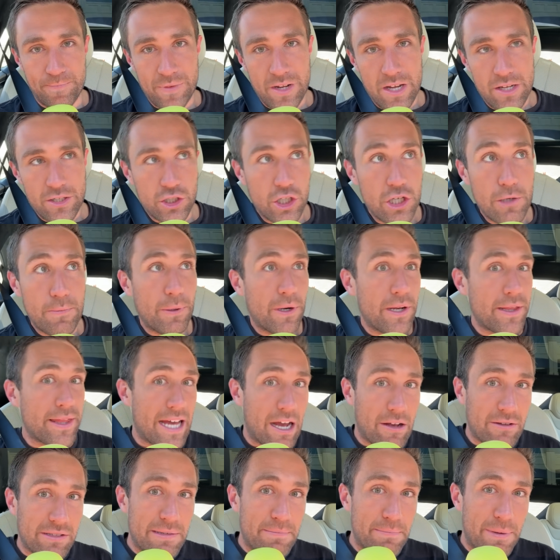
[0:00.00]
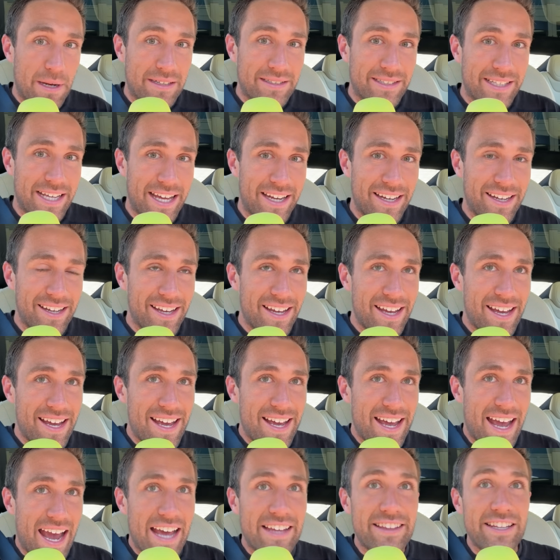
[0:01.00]
So you put a thousand bucks in,
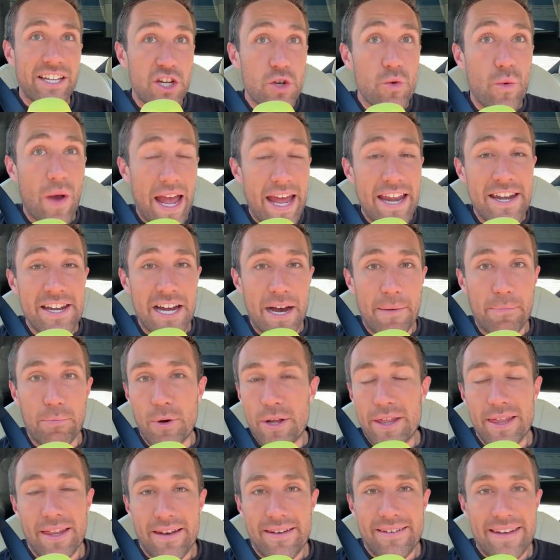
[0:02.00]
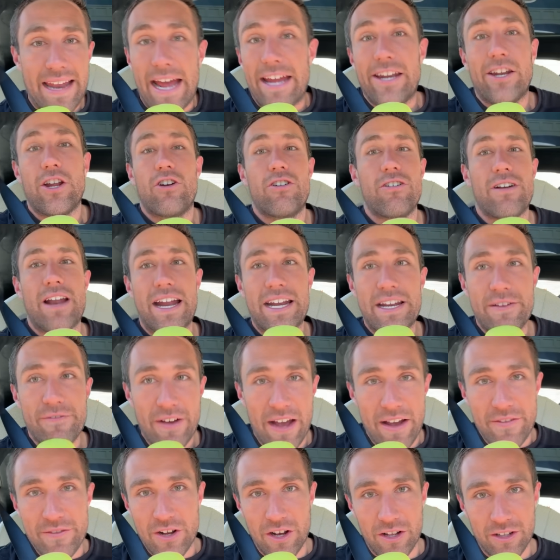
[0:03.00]
and then you end up with
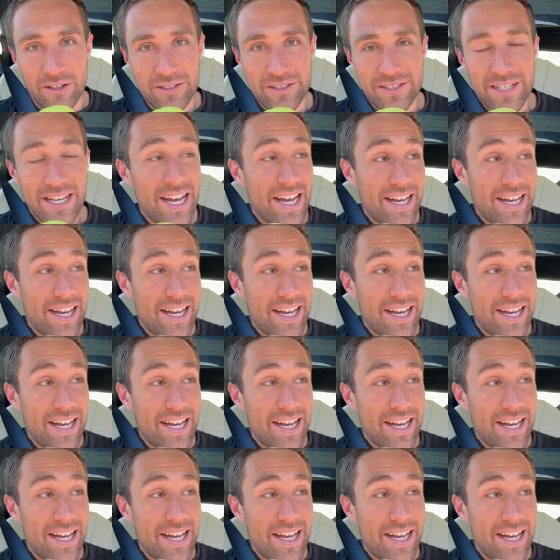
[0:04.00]
$995.